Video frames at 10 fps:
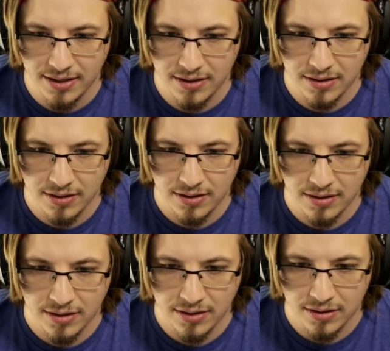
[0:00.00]

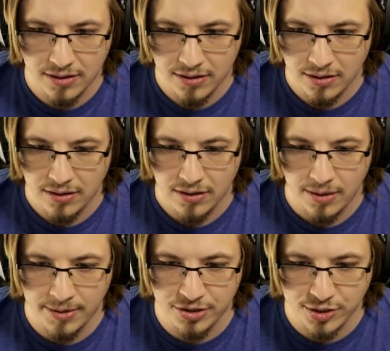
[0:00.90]
I'm
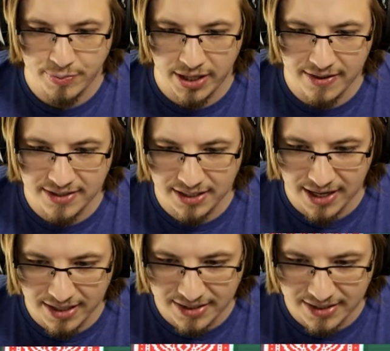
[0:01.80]
gonna just play this again,